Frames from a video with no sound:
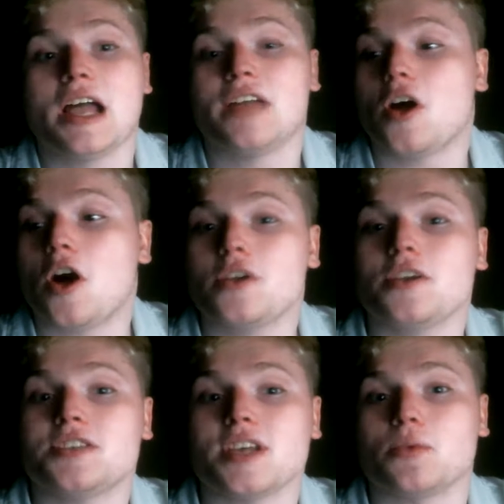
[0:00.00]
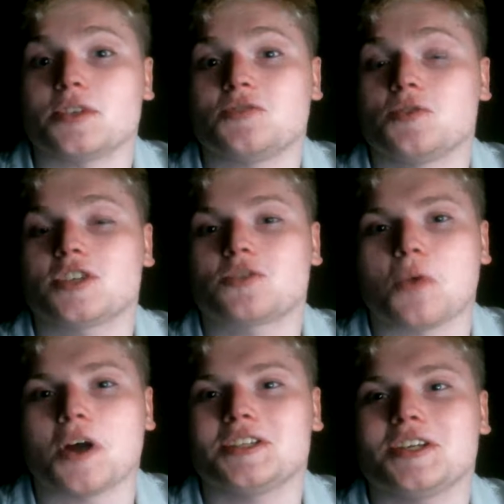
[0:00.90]
And all you did was just
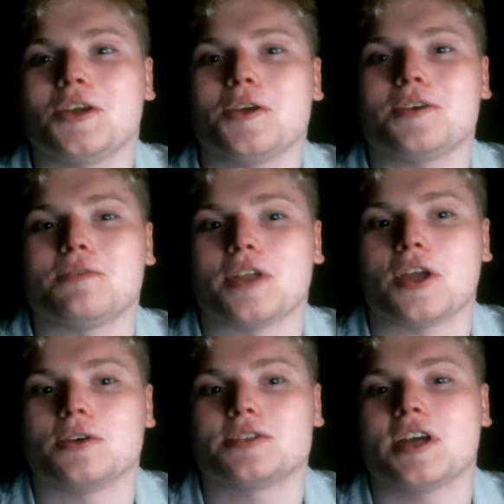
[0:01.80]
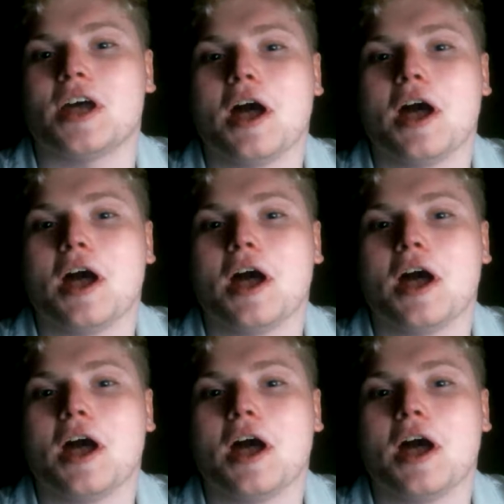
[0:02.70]
watching YouTube videos